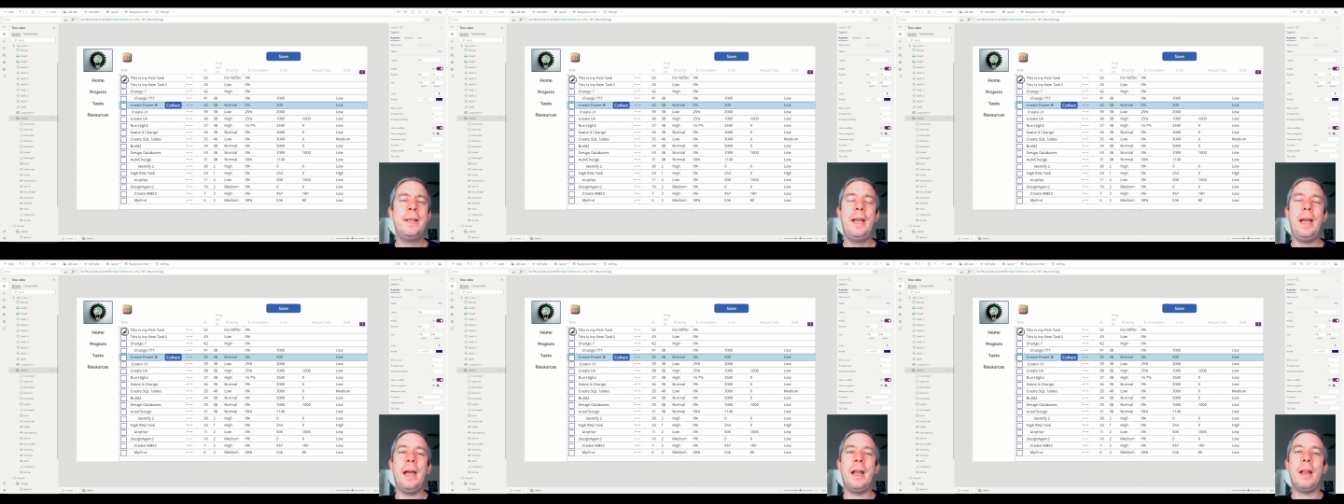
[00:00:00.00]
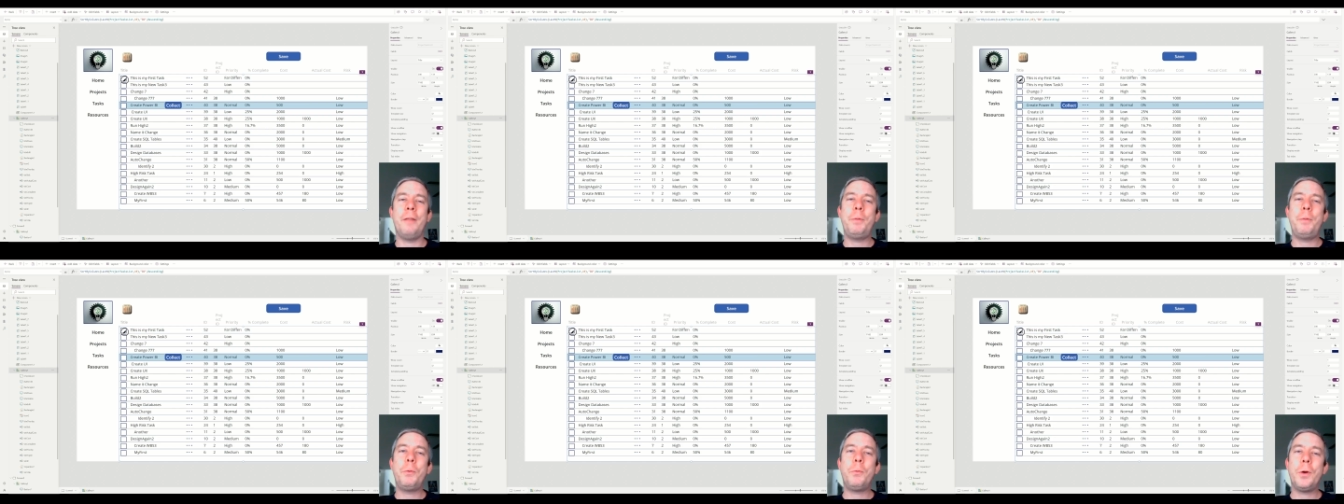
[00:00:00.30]
and
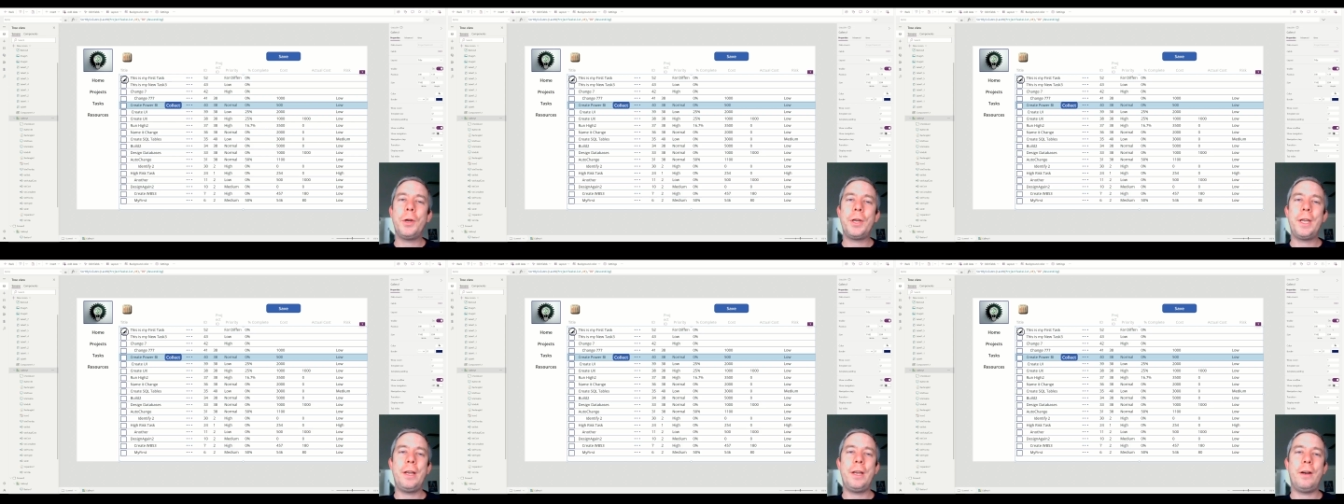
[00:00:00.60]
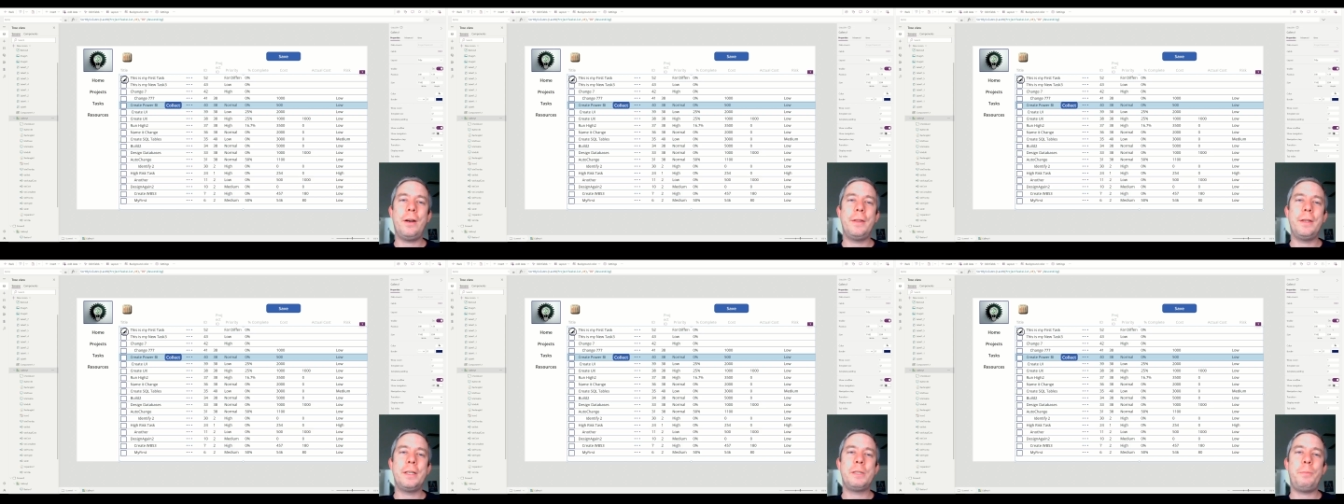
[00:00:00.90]
I've been working
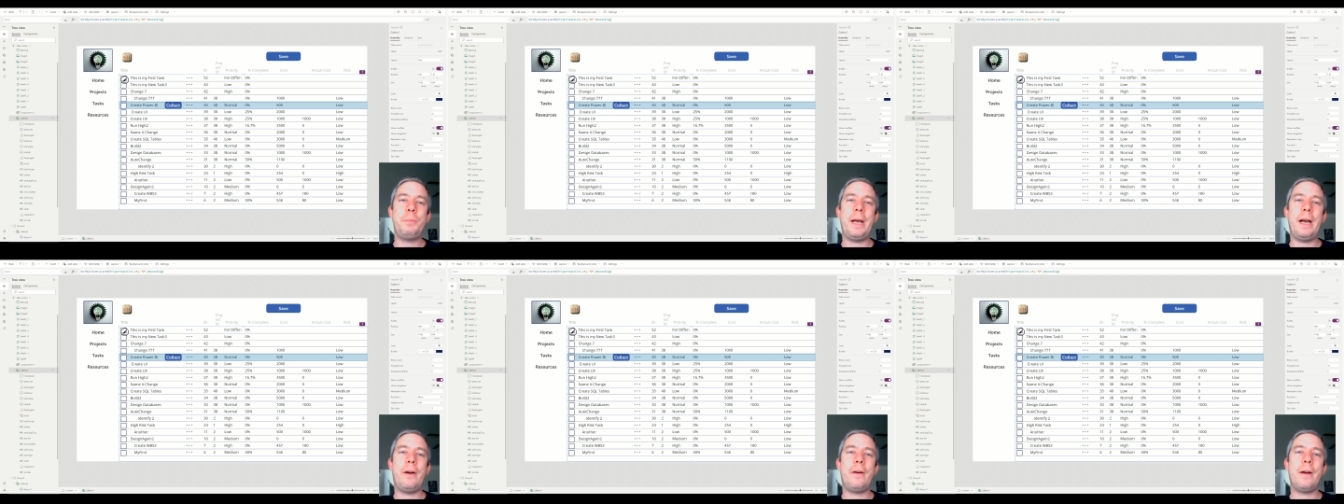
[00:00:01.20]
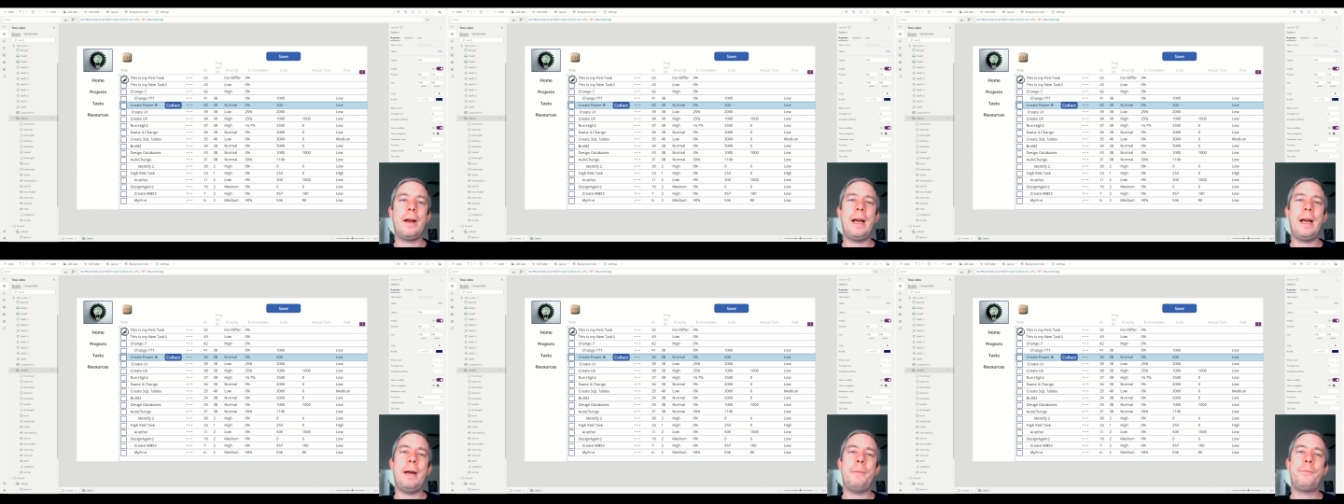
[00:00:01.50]
on this Power
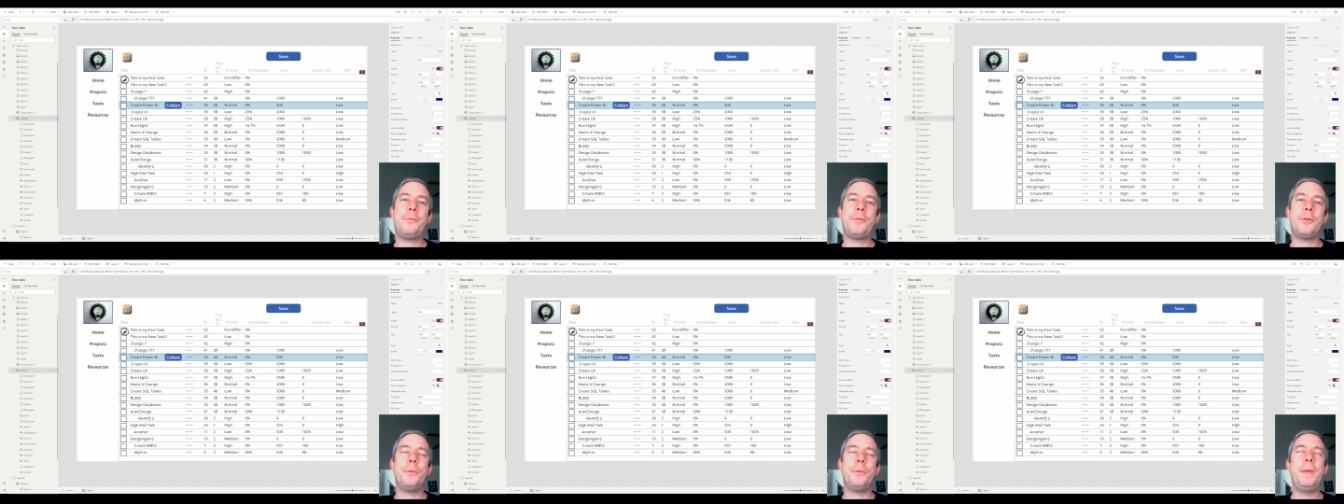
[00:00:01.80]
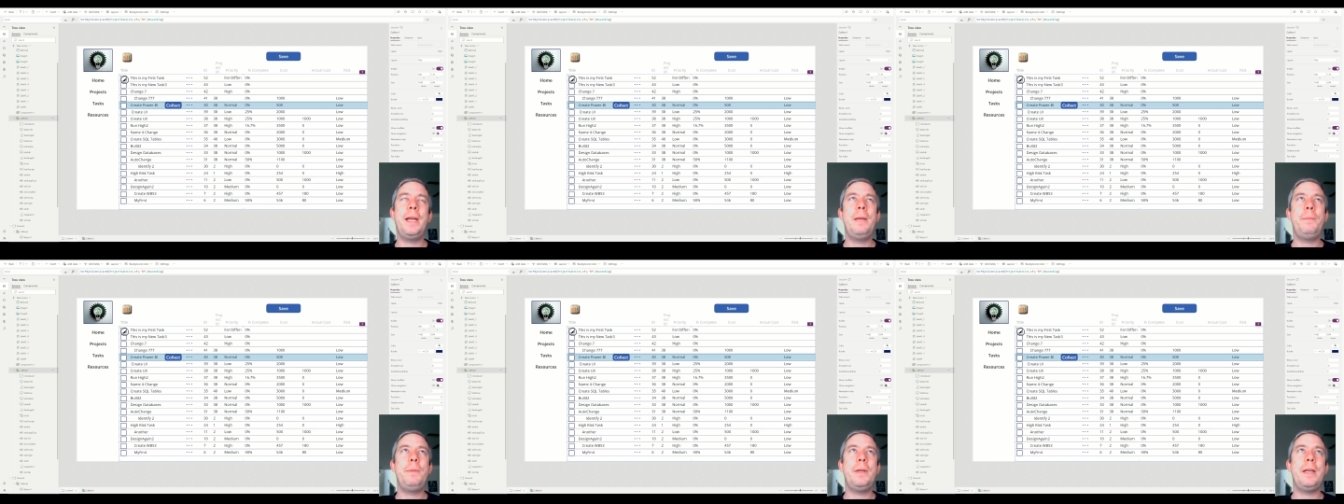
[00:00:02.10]
App for
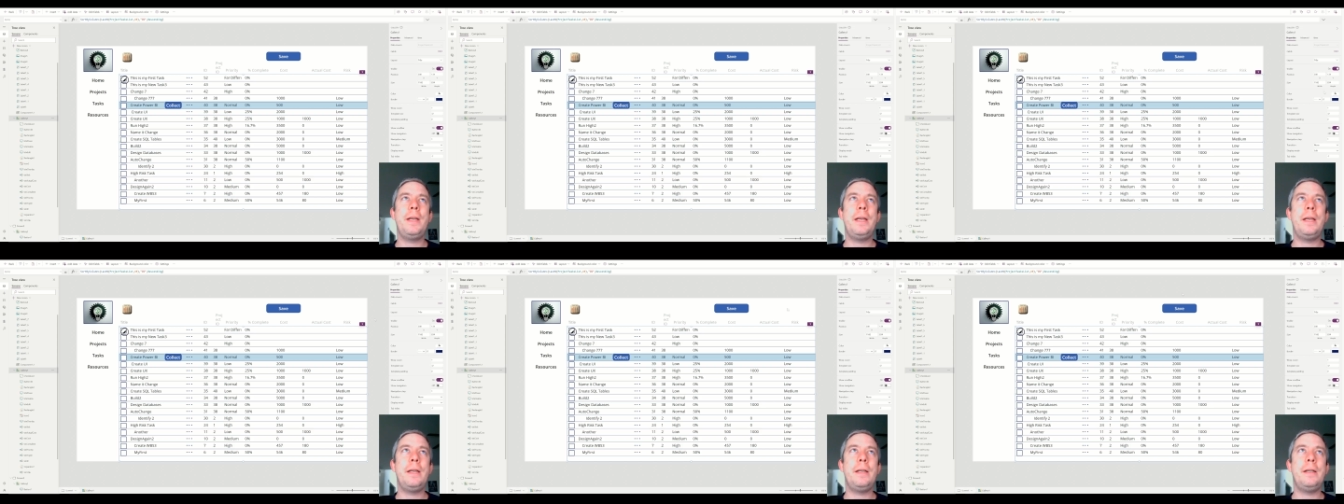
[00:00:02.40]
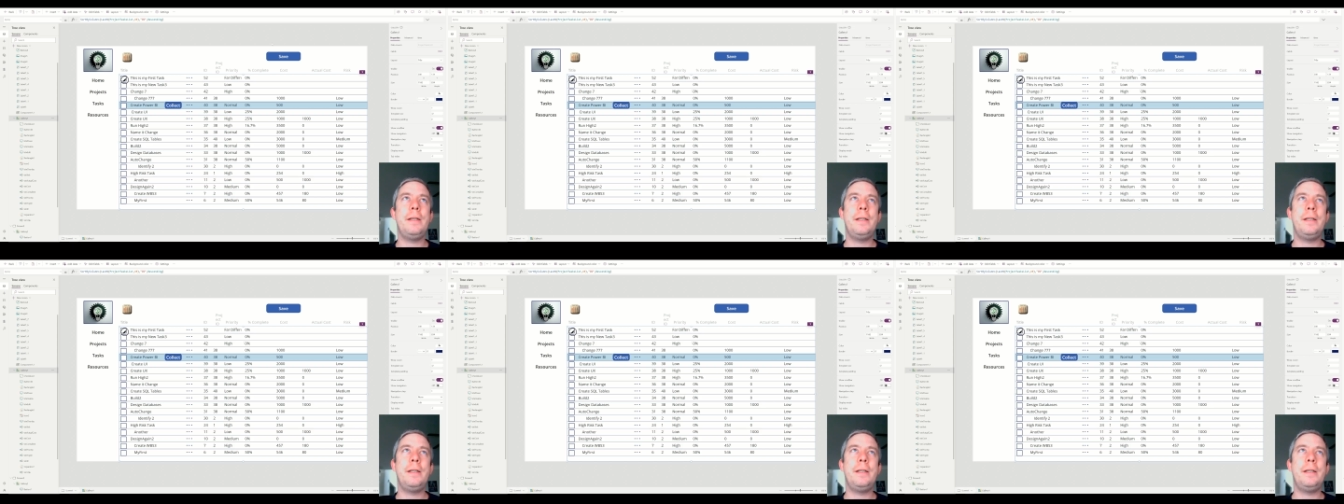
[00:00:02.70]
maybe